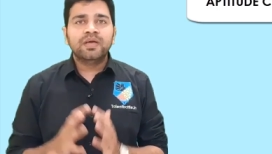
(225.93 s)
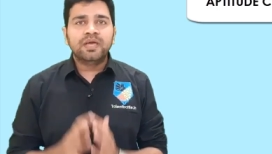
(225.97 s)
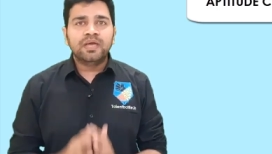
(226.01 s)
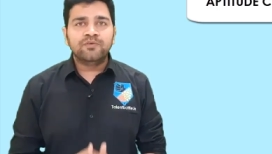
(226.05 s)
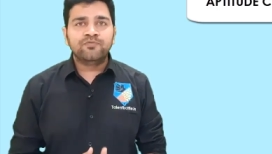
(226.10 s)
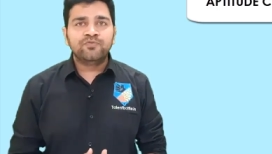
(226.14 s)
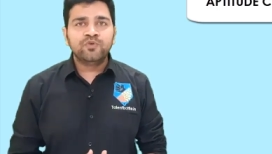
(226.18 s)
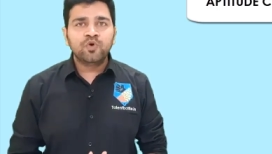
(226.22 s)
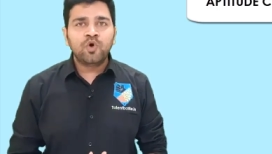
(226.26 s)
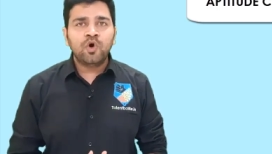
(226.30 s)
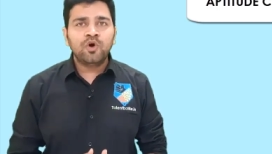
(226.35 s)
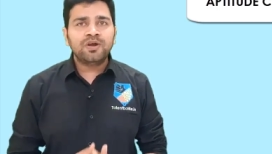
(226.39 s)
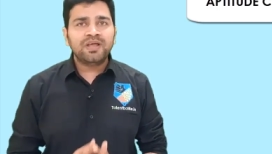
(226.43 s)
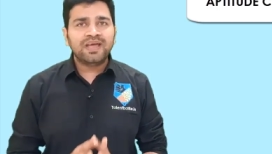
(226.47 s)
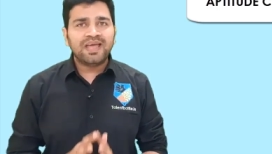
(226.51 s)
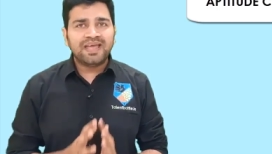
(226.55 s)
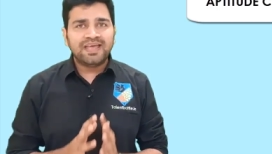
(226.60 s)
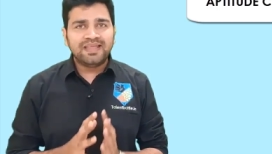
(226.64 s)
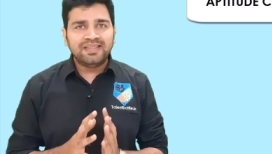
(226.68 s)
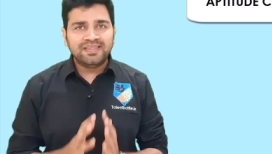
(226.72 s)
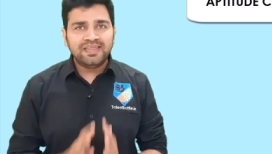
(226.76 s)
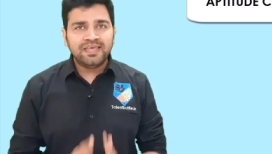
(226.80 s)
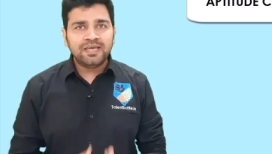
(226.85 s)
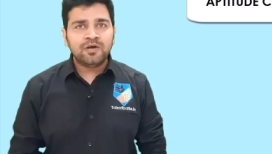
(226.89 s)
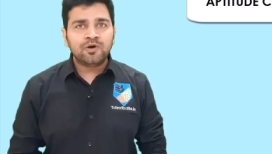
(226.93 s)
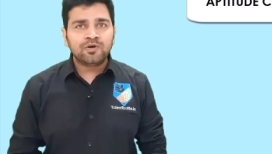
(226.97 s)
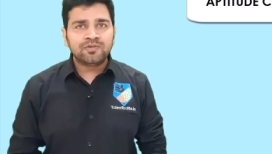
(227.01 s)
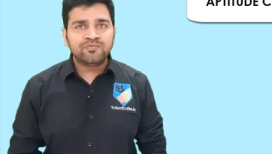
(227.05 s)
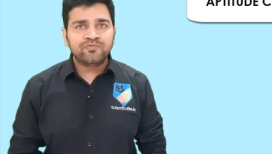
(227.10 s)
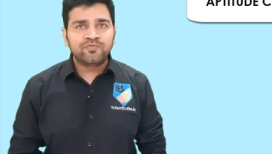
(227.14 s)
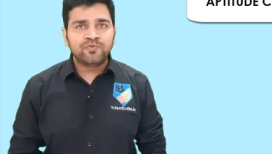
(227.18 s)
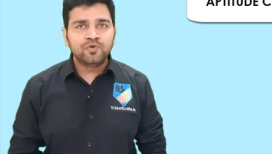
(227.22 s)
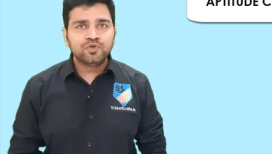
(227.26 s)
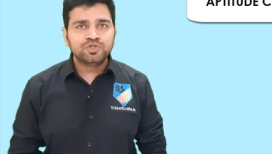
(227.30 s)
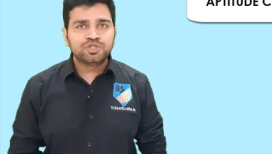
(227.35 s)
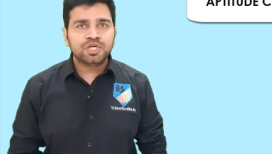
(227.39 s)
If you got any
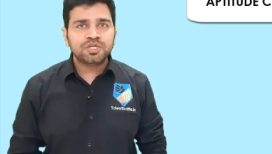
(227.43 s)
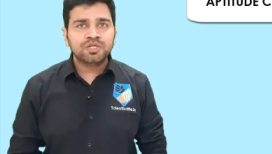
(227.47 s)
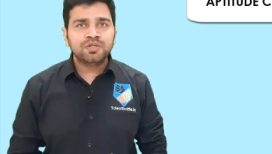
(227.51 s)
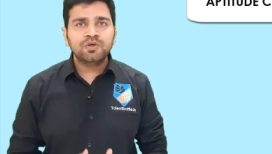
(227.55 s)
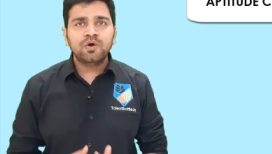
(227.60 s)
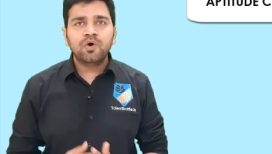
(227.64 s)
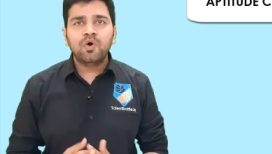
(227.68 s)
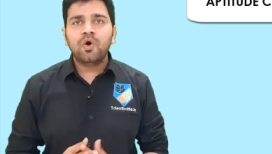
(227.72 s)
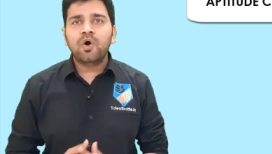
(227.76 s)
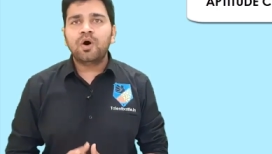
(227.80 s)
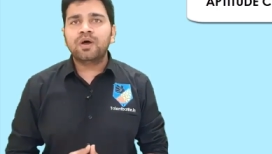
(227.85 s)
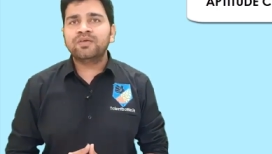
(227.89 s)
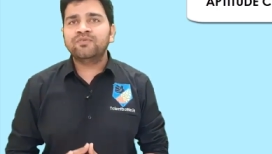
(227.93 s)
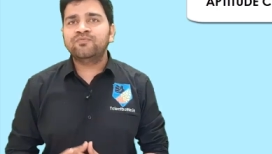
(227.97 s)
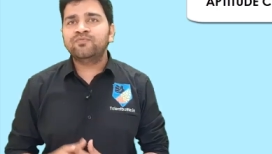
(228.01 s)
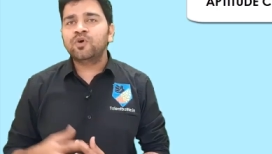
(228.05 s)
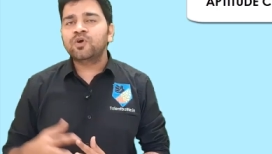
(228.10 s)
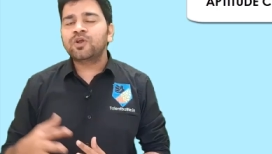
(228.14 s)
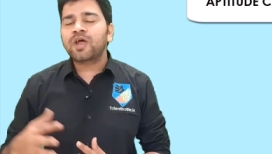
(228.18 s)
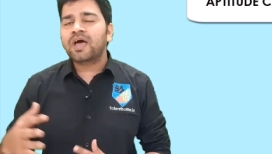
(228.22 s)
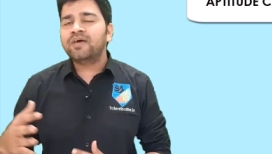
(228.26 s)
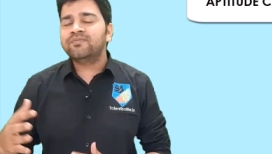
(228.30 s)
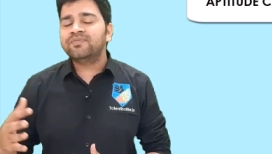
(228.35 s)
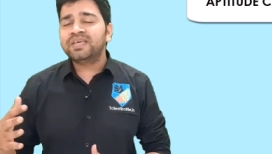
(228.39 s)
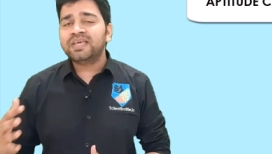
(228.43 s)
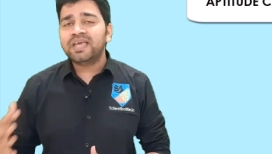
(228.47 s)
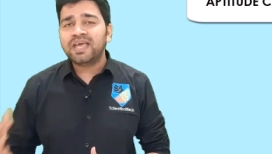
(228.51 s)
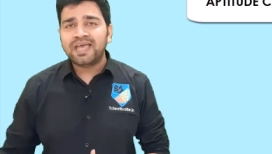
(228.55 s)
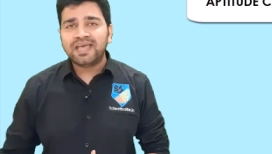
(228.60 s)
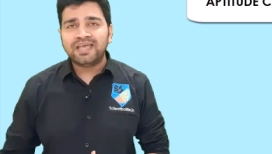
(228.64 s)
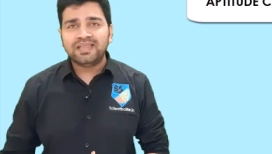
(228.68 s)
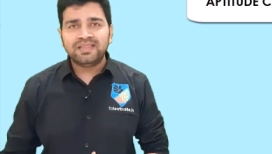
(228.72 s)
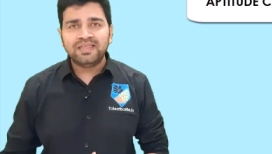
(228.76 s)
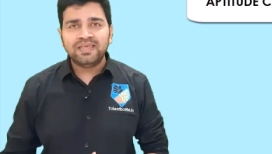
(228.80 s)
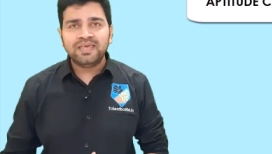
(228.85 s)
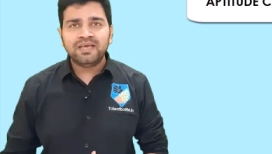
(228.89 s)
confusion or if you are having
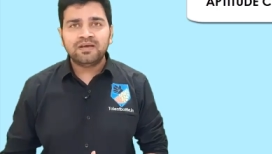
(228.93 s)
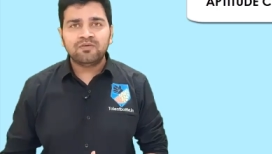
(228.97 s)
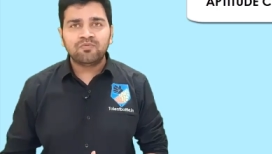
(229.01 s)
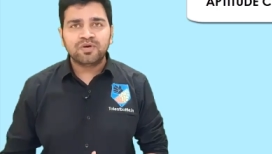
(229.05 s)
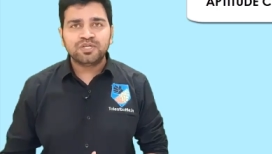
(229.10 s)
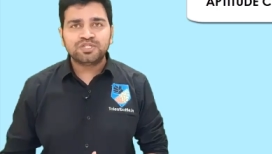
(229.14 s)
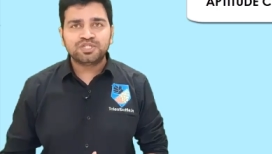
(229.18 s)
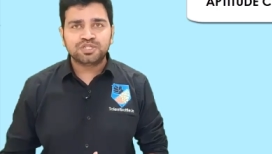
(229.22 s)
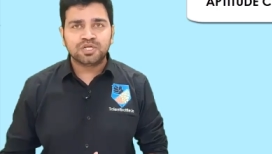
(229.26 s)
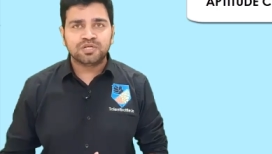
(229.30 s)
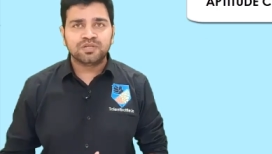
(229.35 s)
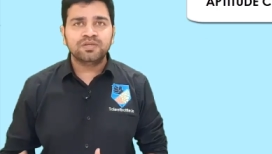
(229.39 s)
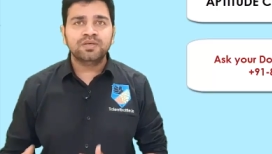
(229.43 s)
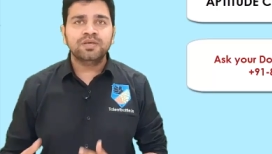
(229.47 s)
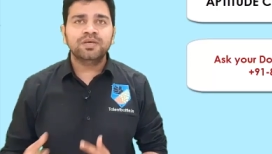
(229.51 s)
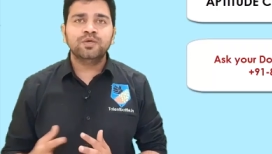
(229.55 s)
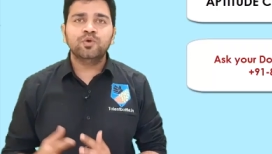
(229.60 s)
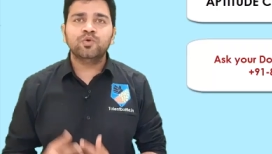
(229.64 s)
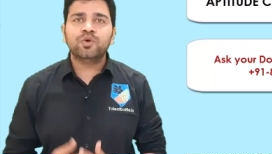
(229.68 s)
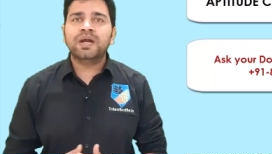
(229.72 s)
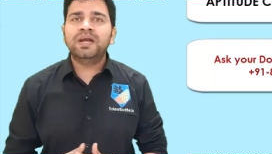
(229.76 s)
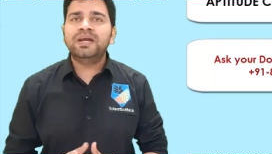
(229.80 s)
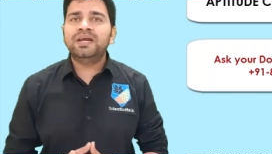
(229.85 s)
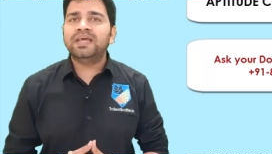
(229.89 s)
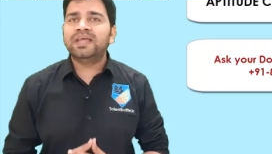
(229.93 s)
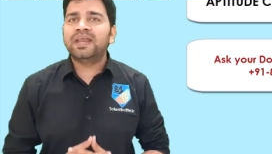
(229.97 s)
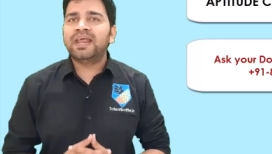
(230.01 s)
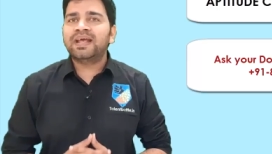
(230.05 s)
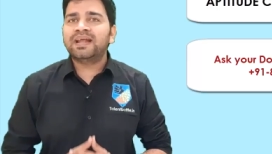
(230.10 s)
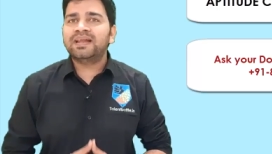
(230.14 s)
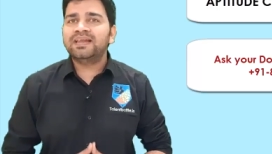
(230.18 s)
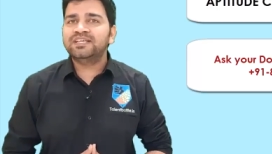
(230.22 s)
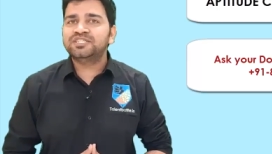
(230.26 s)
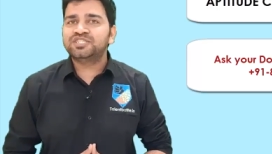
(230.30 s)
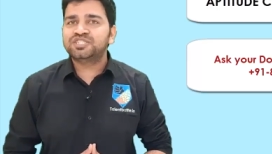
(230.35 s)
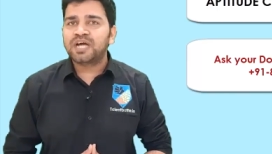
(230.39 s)
any question, you can
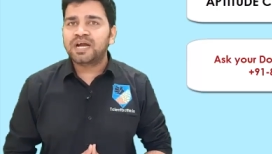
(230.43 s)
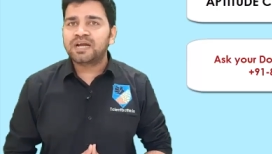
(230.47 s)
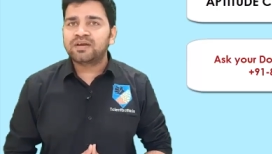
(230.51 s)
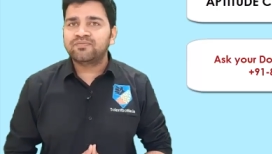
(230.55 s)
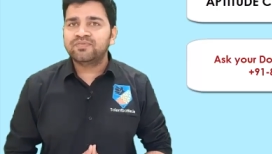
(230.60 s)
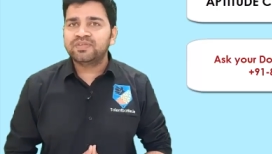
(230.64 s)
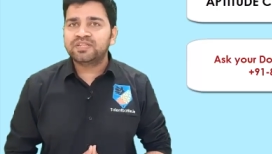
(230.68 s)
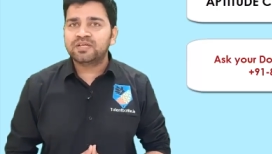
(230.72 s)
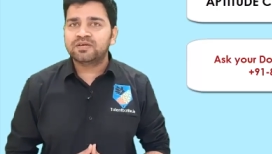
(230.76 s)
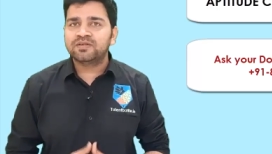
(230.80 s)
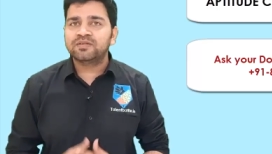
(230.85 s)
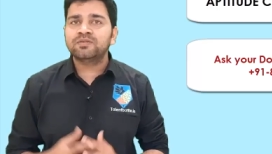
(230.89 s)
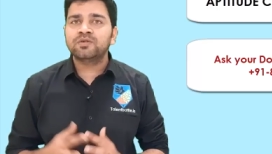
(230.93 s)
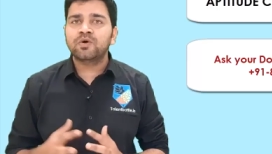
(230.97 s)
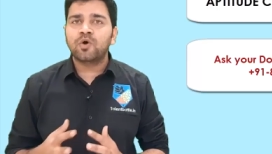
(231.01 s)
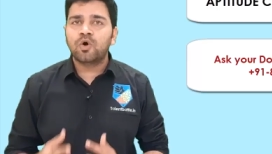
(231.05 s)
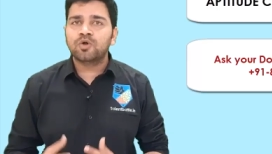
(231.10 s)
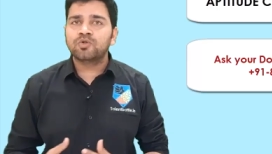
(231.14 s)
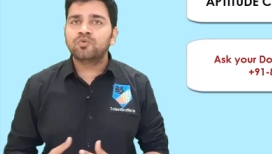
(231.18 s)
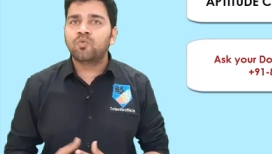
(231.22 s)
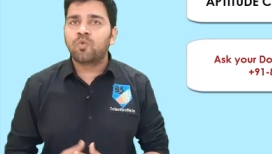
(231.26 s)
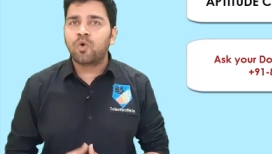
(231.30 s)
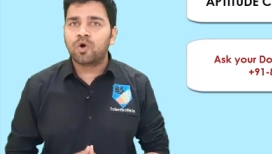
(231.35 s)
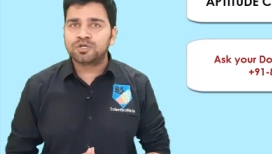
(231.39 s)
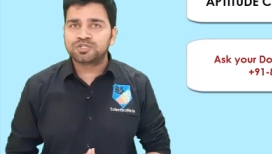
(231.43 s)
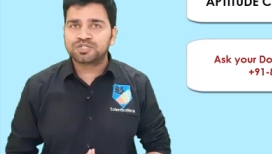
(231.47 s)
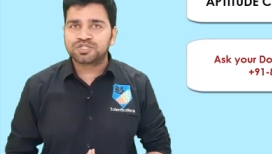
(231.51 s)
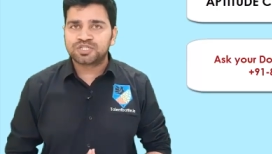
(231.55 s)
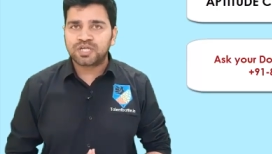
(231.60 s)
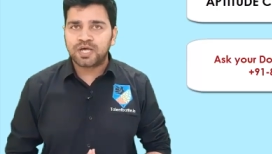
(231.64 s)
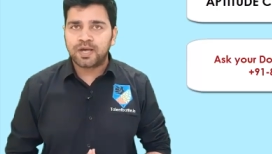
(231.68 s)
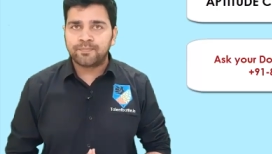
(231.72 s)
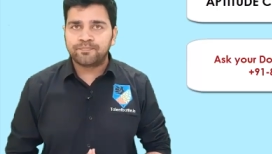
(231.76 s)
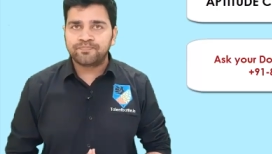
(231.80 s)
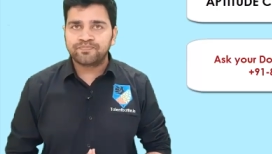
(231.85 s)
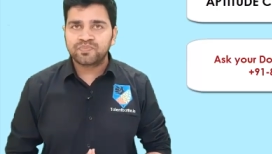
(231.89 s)
directly chat with us on
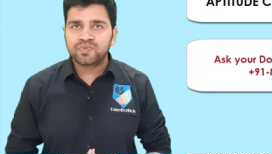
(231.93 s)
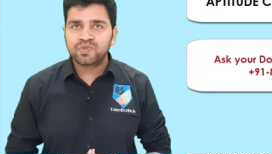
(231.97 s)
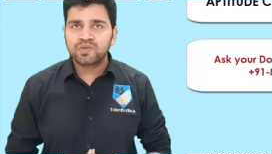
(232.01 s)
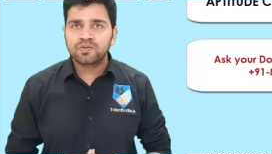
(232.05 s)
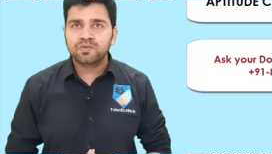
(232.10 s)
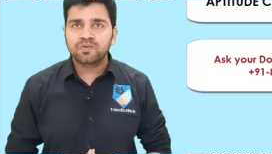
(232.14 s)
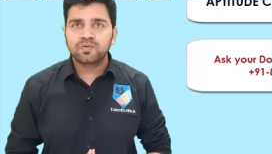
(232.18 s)
WhatsApp.